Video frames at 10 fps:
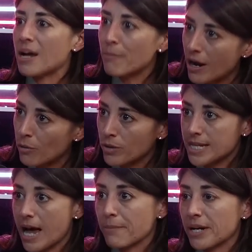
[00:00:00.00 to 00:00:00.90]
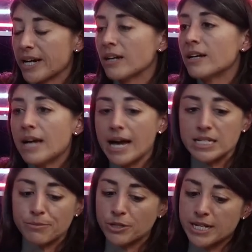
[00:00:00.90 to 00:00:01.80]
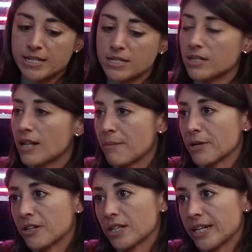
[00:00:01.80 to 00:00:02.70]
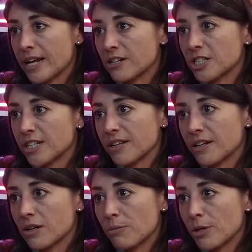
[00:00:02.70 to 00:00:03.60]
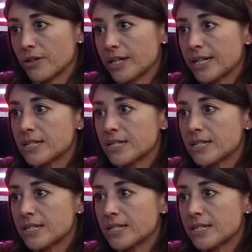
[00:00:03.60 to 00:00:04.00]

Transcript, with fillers: about what's happening as it pertains to climate or clean energy in their communities,